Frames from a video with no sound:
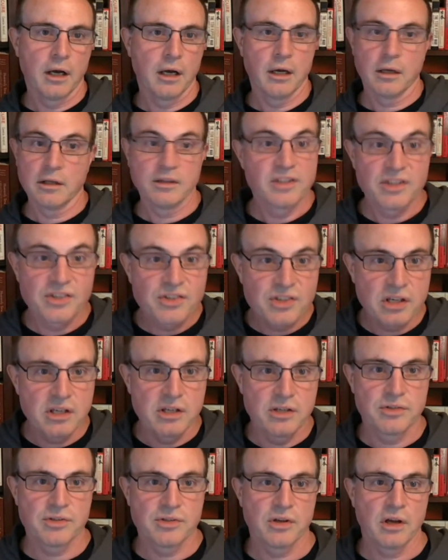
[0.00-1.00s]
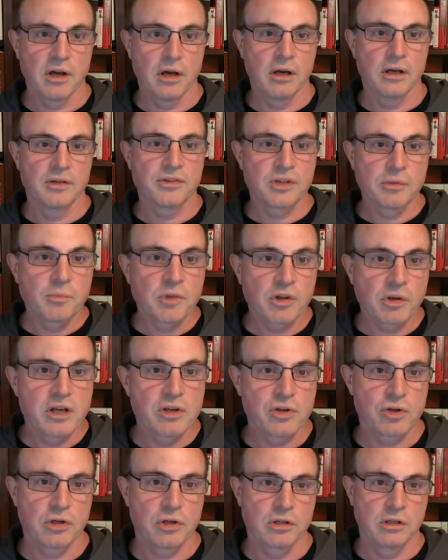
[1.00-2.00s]
disease
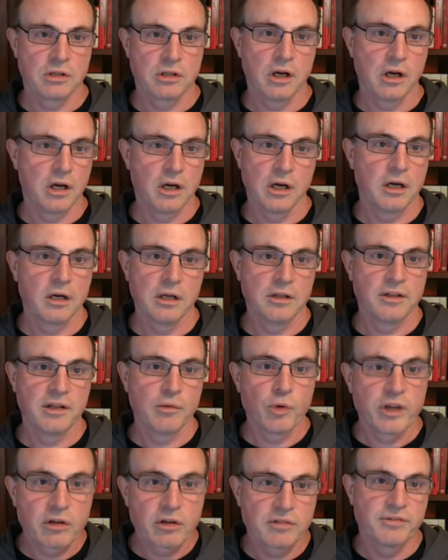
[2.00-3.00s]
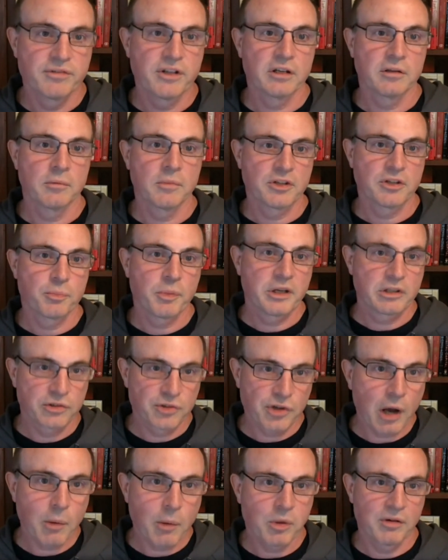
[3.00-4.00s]
simulation that we could have done a much better
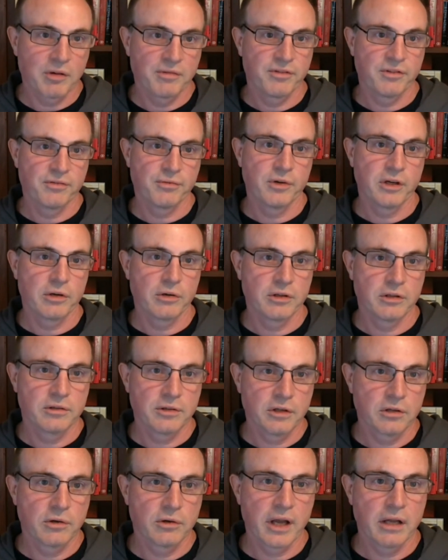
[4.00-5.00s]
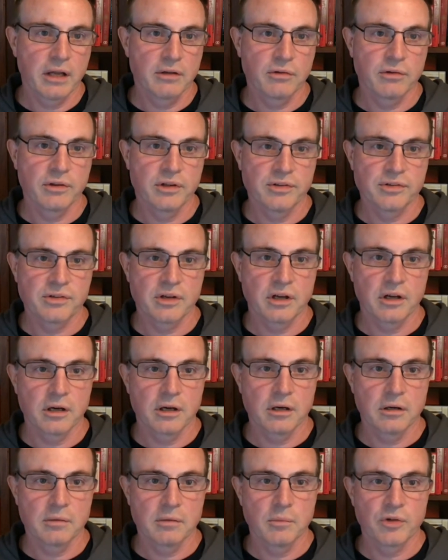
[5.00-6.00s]
job of if we could handle these
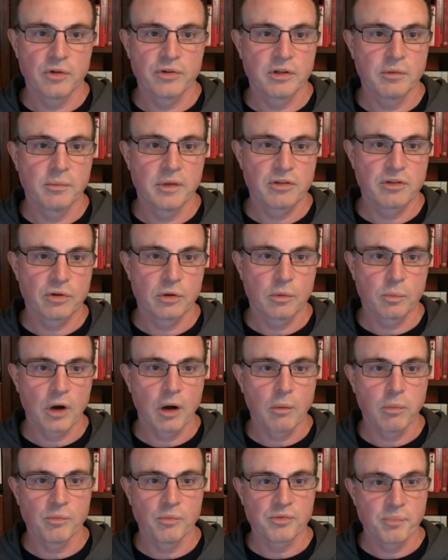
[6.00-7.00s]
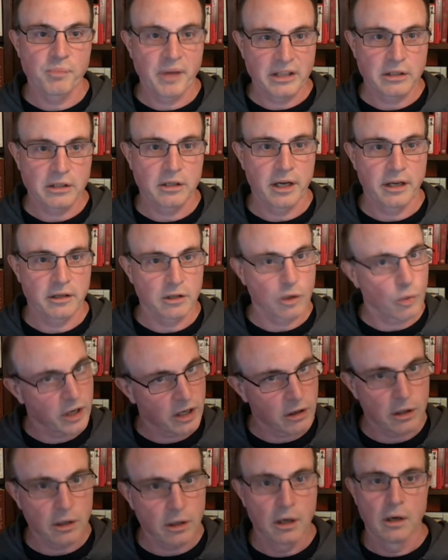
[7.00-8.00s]
multidimensional problems better and
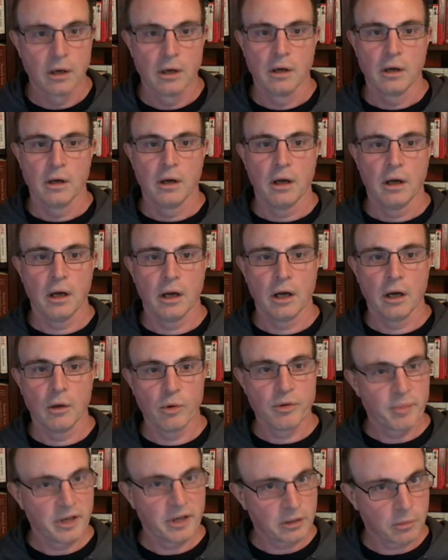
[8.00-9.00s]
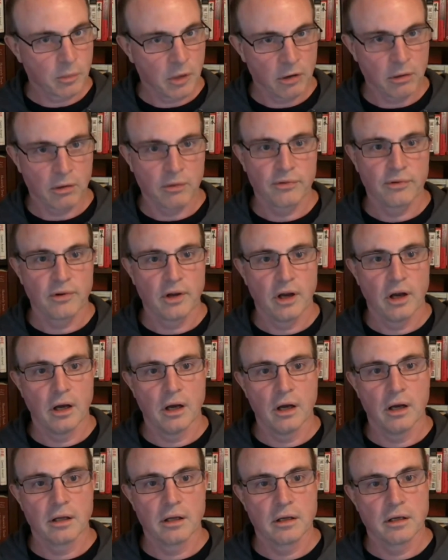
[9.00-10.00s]
quicker with better models.
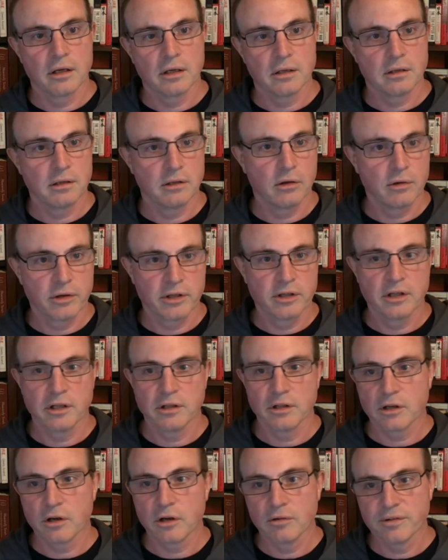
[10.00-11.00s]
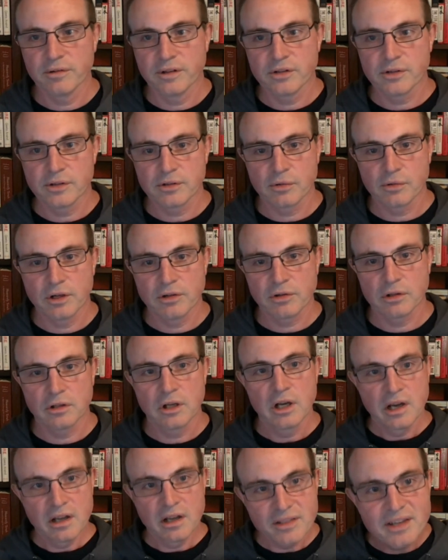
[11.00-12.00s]
In the COVID situation,
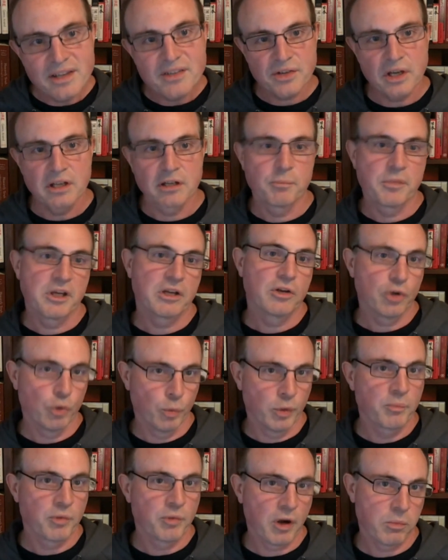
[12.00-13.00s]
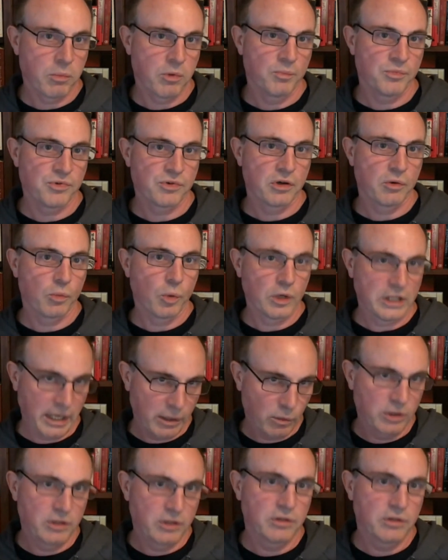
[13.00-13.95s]
these kind of big human problems are what I would